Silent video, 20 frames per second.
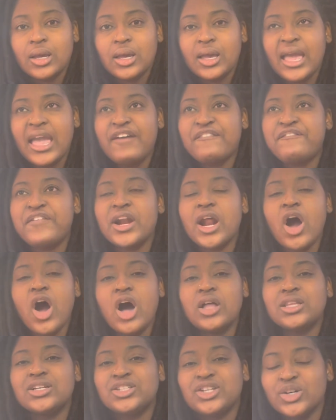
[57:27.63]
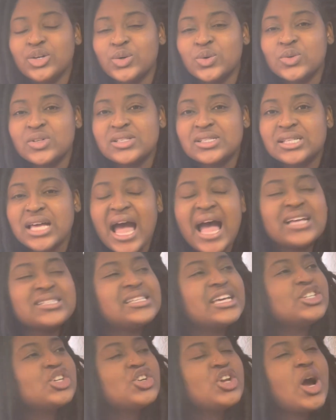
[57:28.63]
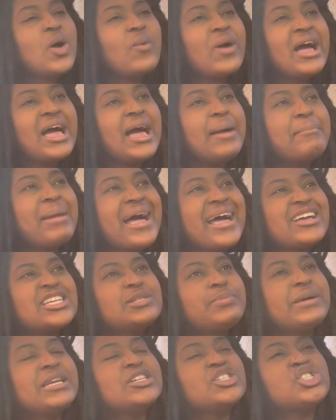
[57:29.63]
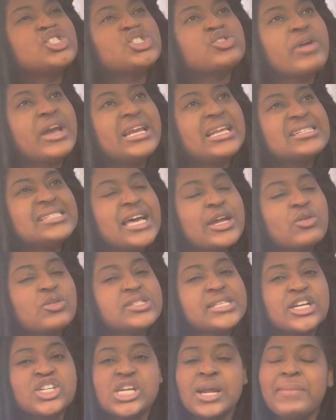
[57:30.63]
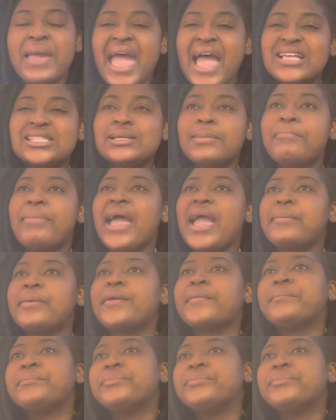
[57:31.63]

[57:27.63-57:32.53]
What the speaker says: in front of all the dudes. I said, you know what? My husband is straight. He's heterosexual. Let me ask him, baby.